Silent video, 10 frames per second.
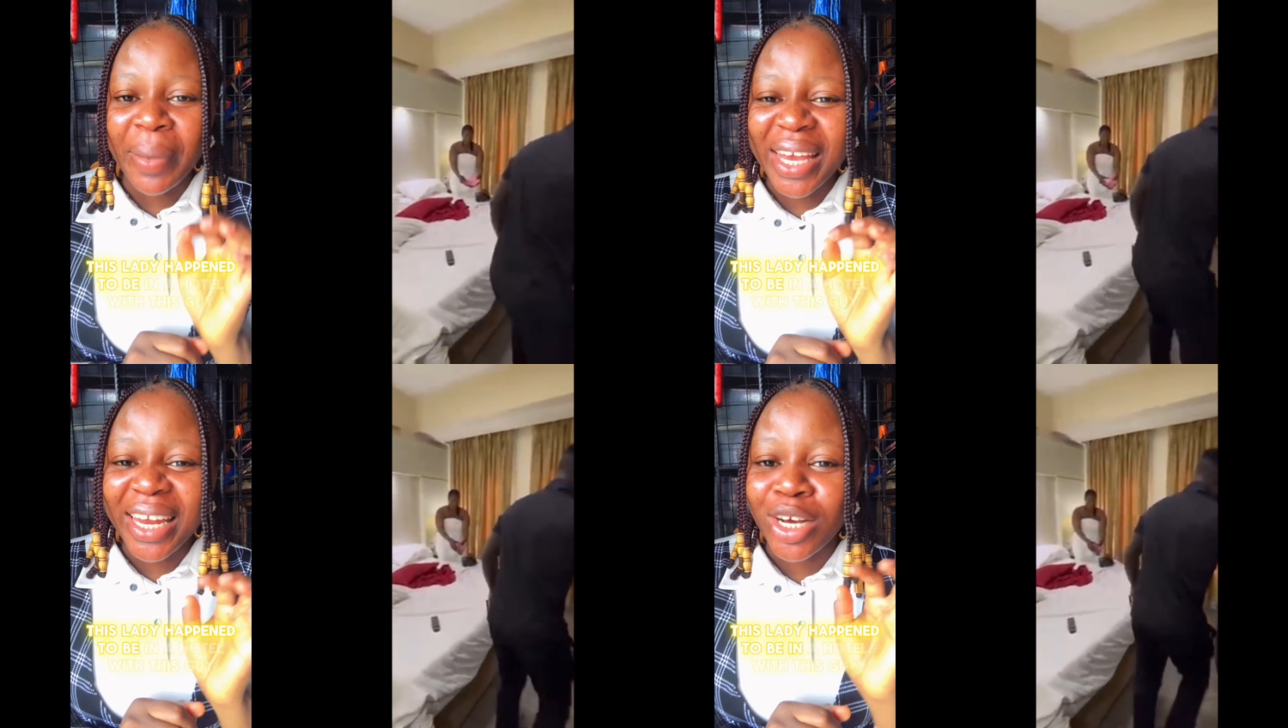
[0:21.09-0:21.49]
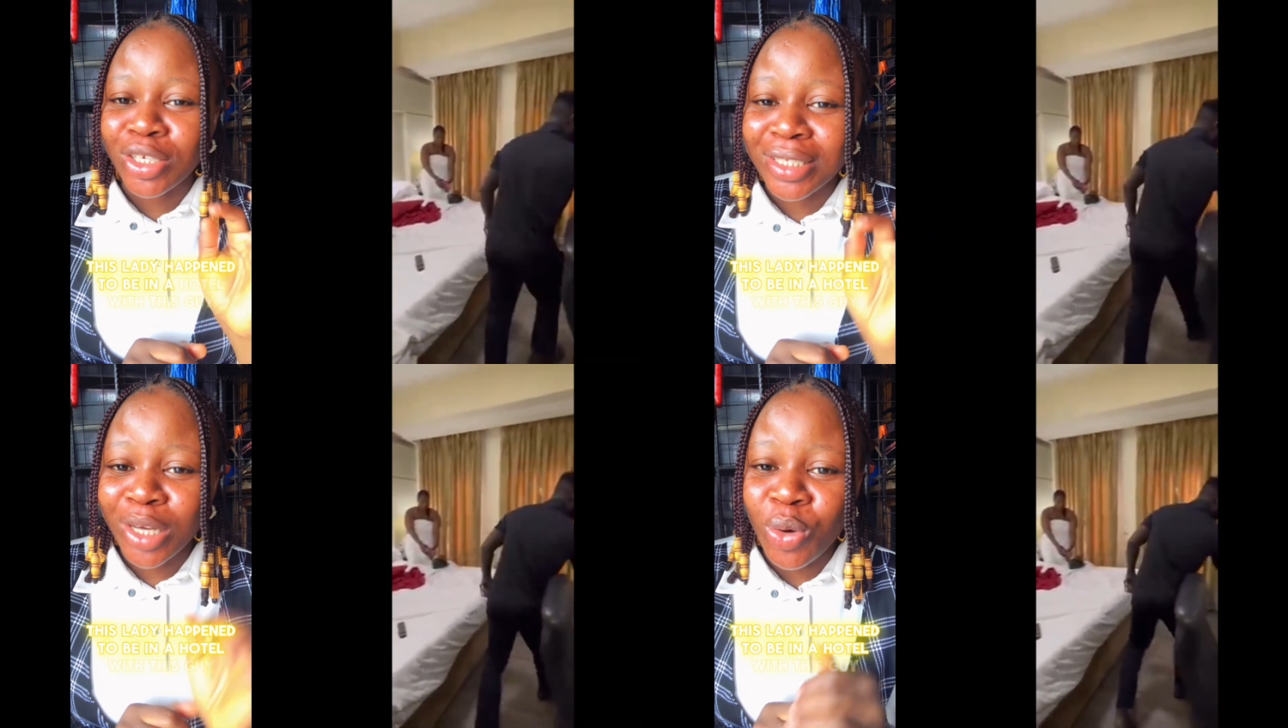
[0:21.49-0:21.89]
be in a
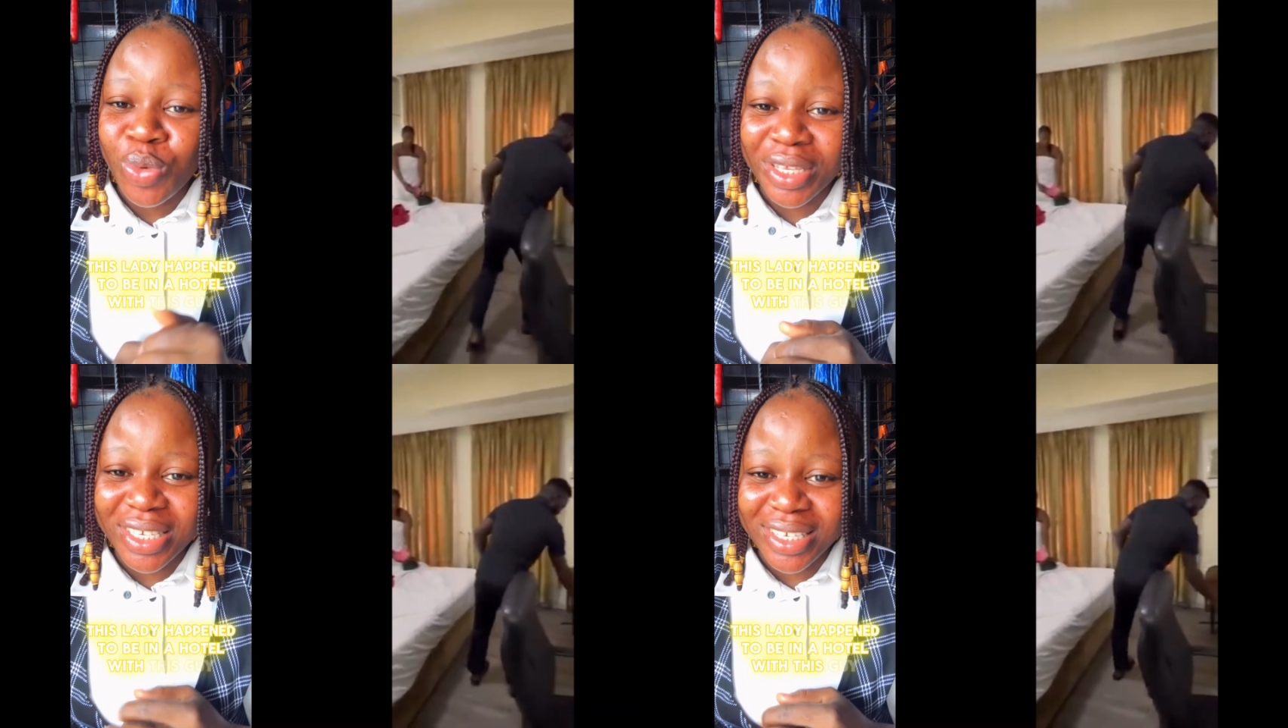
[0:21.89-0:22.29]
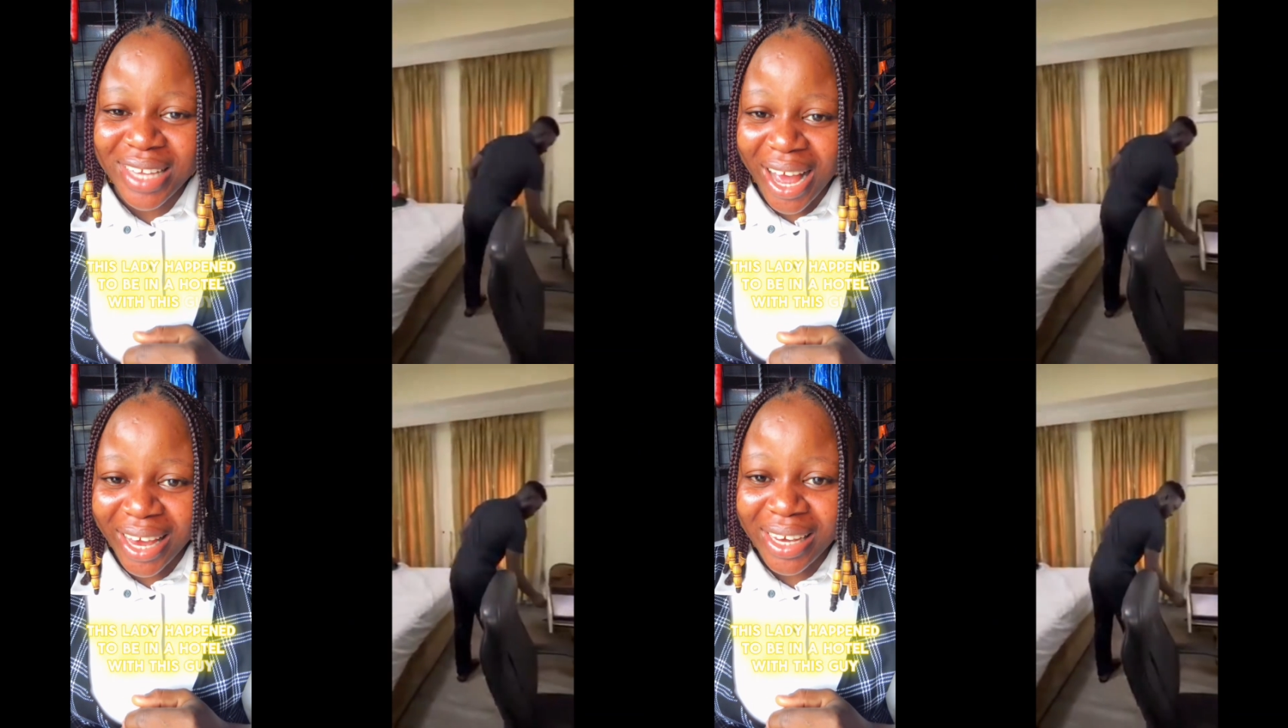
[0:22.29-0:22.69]
hotel with
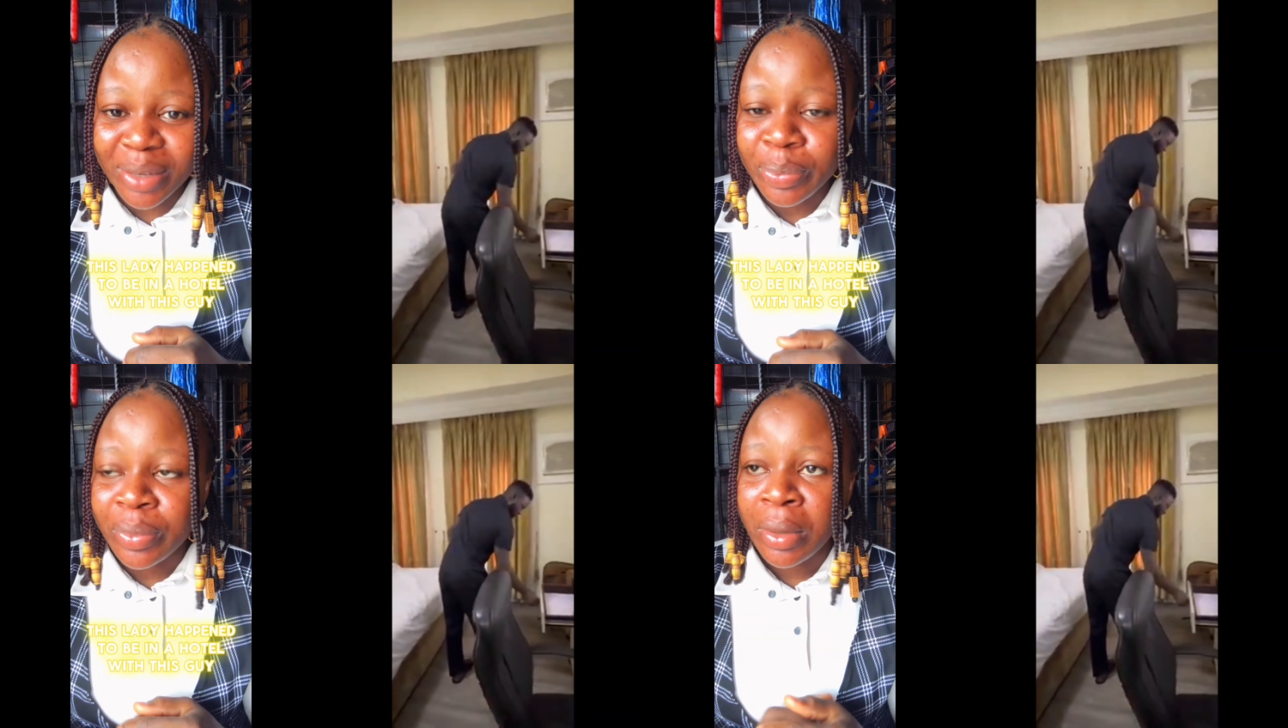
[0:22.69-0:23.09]
this guy.